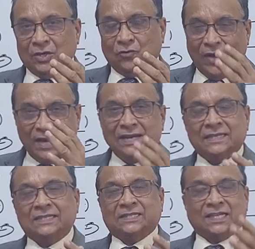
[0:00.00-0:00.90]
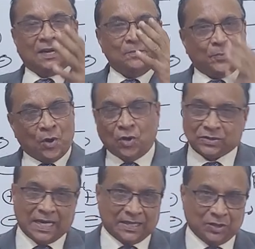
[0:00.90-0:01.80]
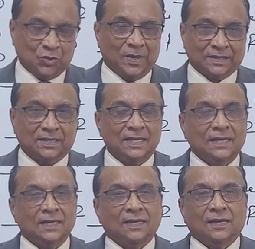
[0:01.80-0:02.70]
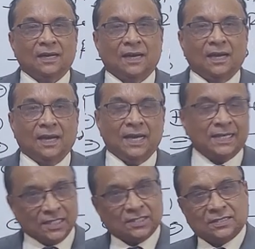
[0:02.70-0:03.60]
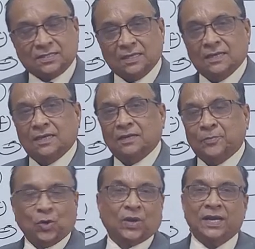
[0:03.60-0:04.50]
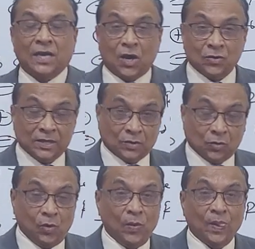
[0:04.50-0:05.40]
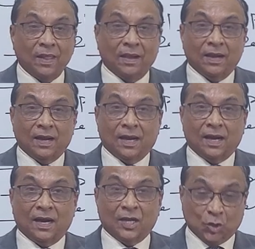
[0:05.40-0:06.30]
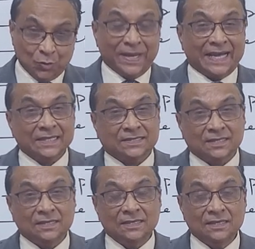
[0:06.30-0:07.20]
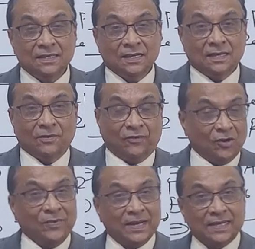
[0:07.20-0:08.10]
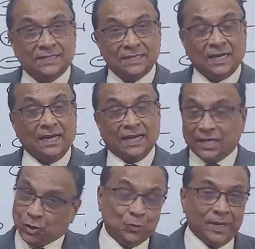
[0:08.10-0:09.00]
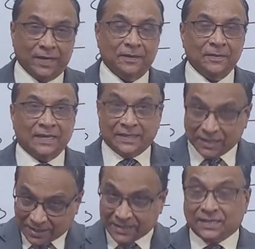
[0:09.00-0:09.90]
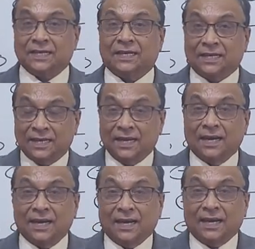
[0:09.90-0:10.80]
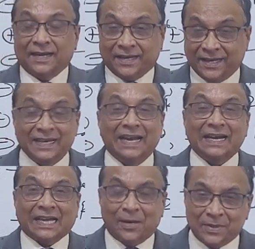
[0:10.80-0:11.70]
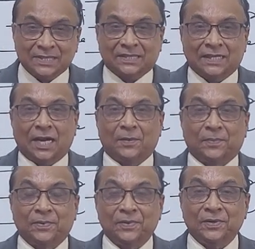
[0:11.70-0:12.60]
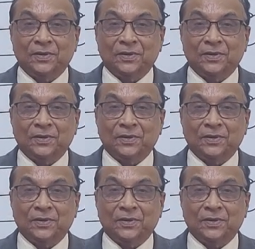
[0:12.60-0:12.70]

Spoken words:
when it is decomposed, that humus, it is broken down into humic acid, fulvic acid, and humin. This is the real chemistry of